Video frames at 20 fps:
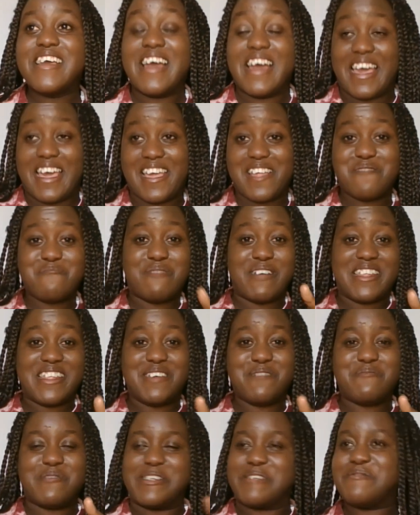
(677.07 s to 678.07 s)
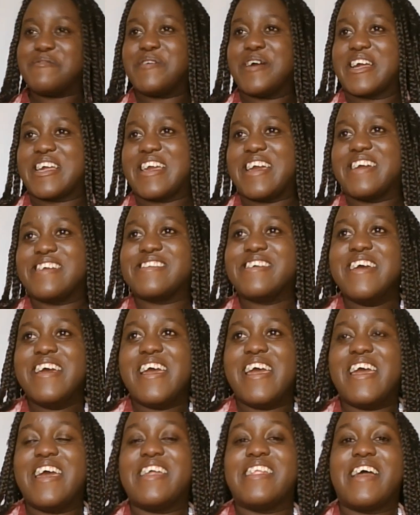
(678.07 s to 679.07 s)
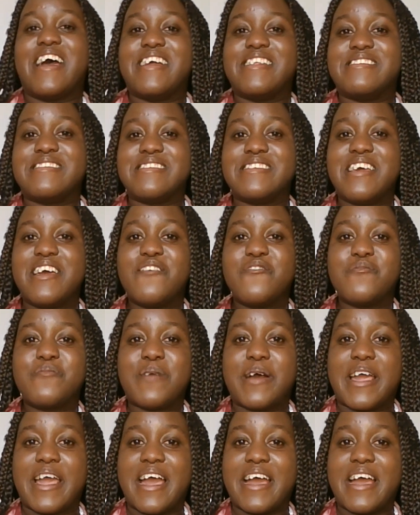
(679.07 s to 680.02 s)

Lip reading: I had money in money market and I didn't have my